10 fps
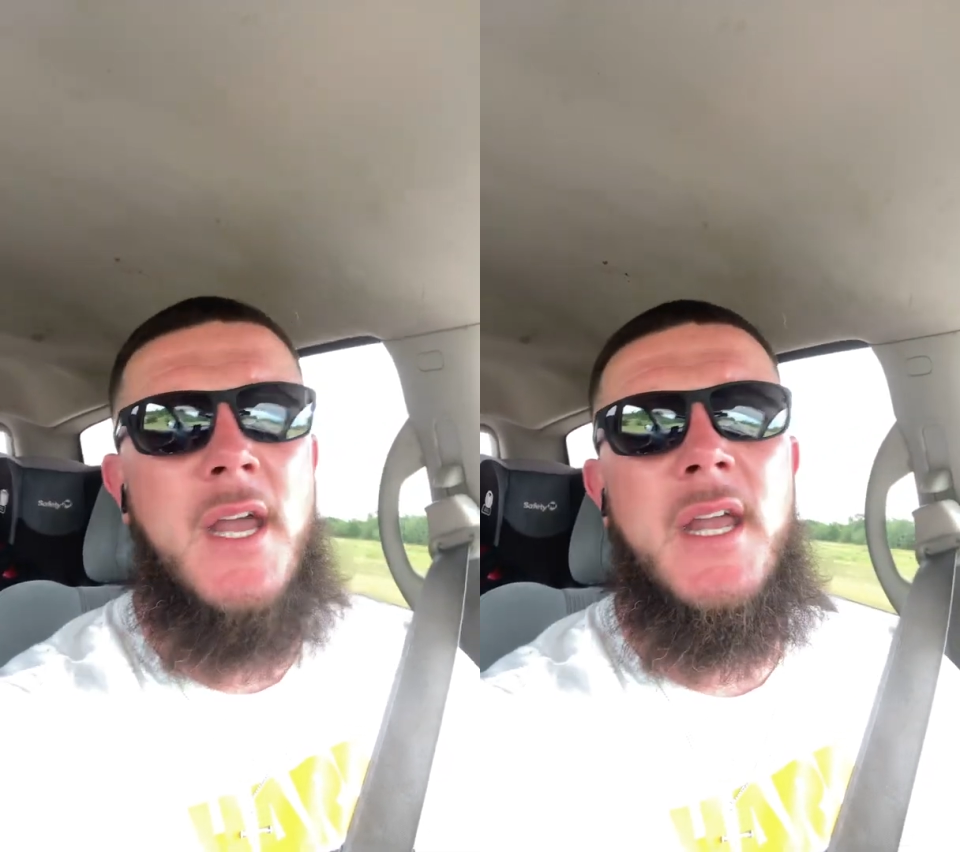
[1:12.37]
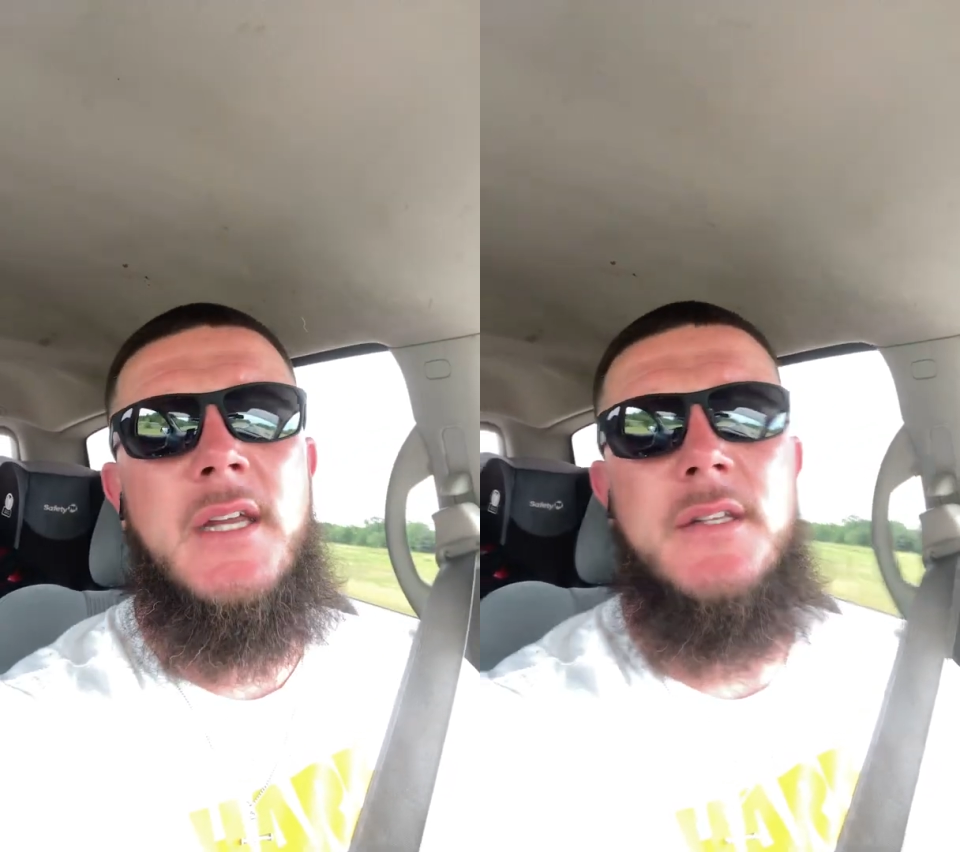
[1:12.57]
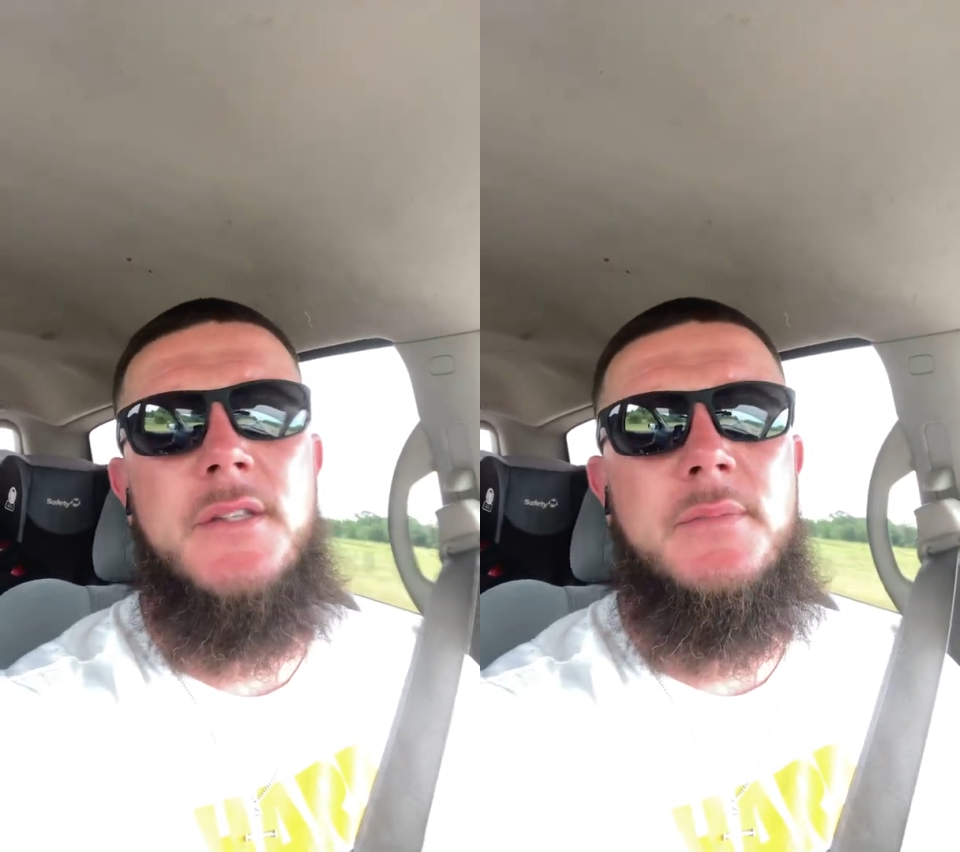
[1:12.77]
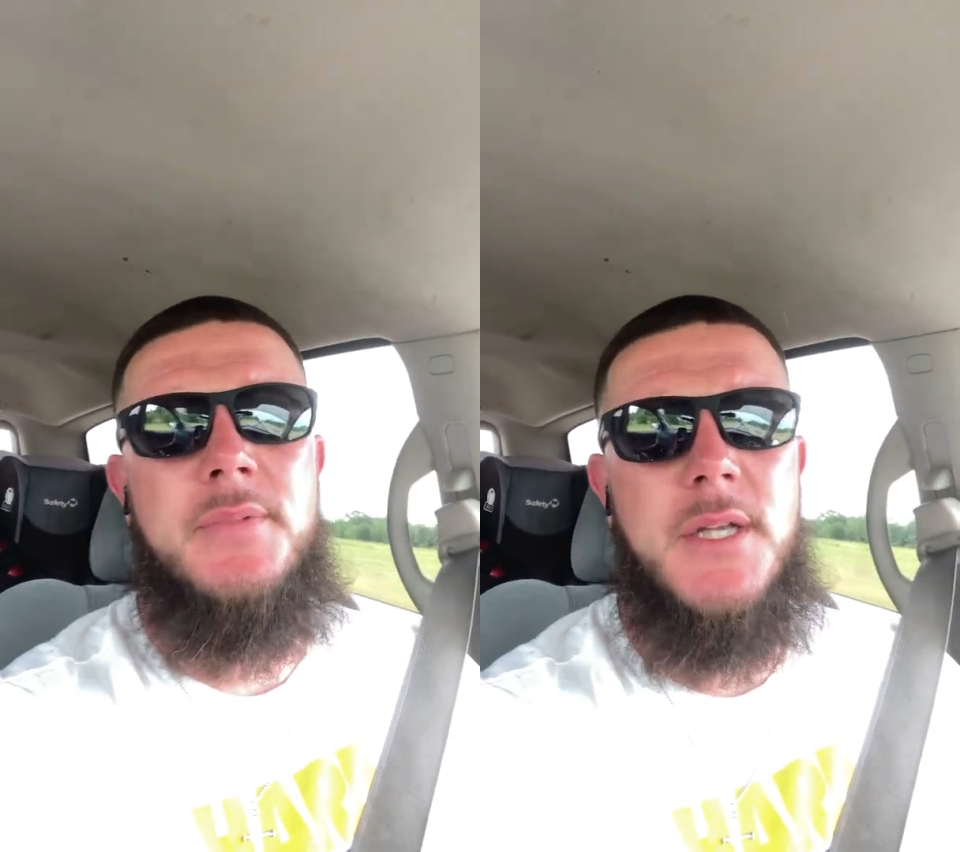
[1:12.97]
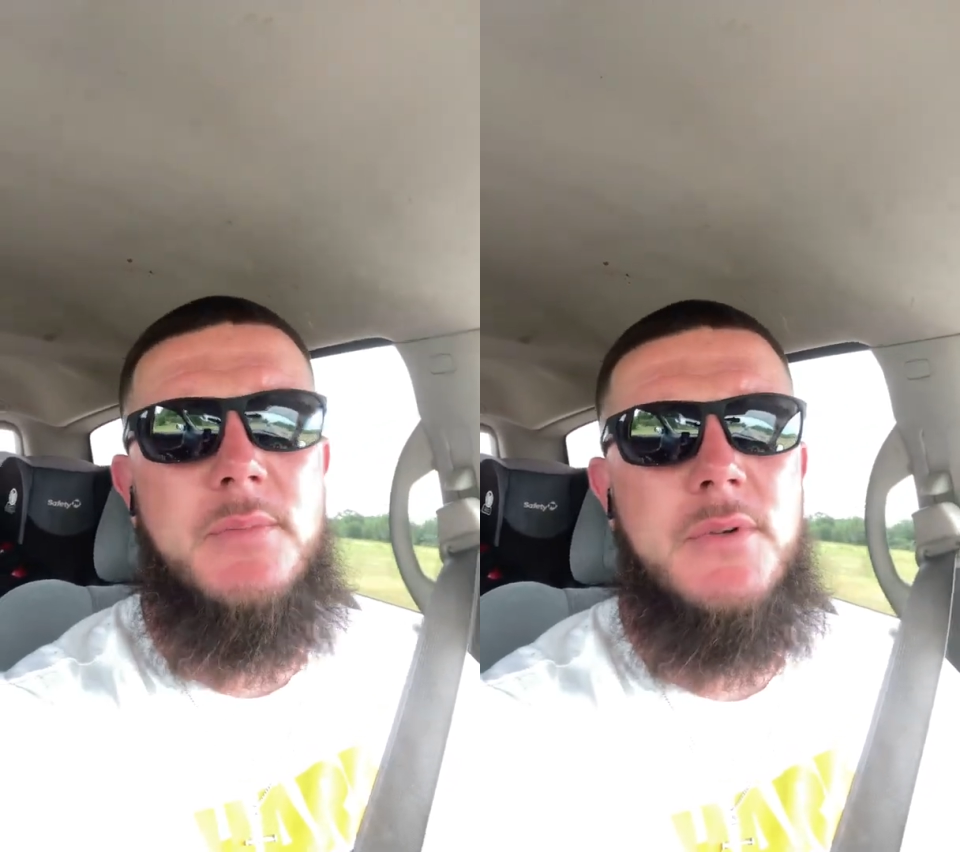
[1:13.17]
hated the
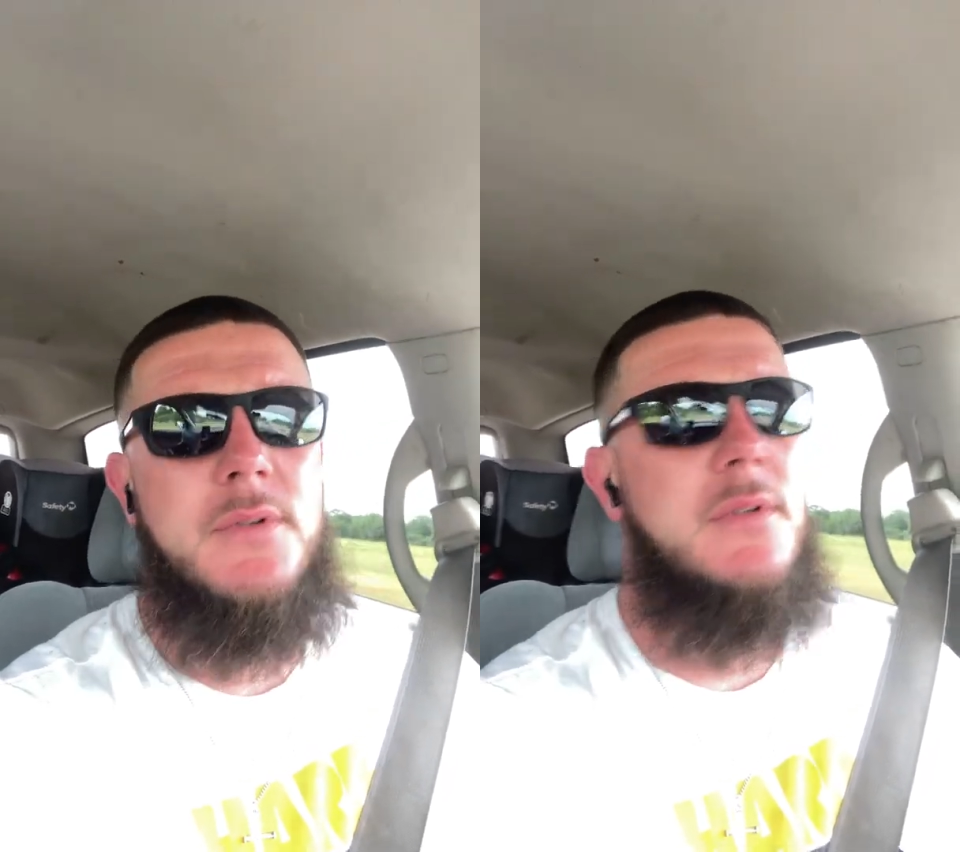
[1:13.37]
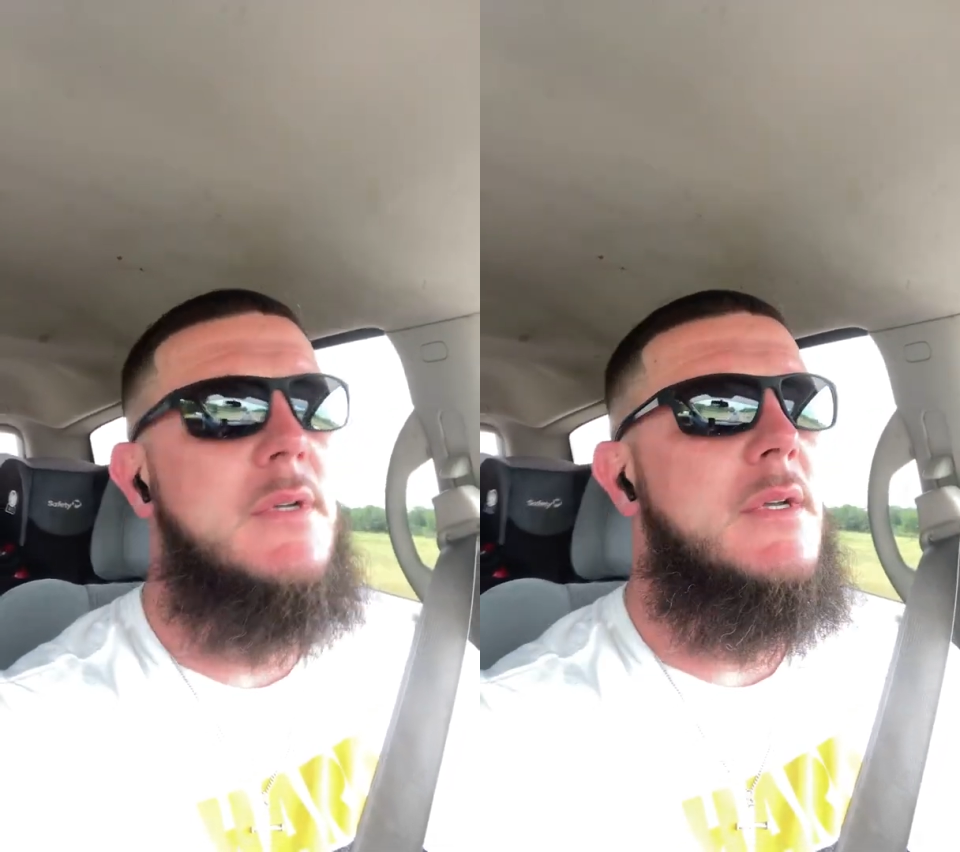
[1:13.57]
people.